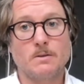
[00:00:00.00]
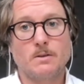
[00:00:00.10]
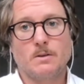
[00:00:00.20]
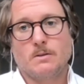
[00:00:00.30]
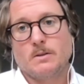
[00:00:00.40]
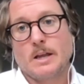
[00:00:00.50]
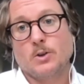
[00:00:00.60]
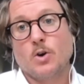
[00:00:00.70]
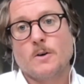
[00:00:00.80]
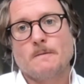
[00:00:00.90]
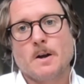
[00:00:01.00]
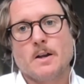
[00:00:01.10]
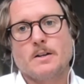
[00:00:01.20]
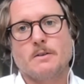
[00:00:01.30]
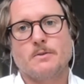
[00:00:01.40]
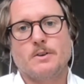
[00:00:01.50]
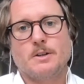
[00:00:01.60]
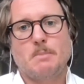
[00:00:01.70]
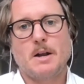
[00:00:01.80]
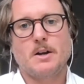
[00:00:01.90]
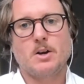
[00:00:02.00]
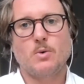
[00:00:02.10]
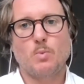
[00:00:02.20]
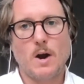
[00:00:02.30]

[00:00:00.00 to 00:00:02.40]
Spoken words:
they look very different depending on where they're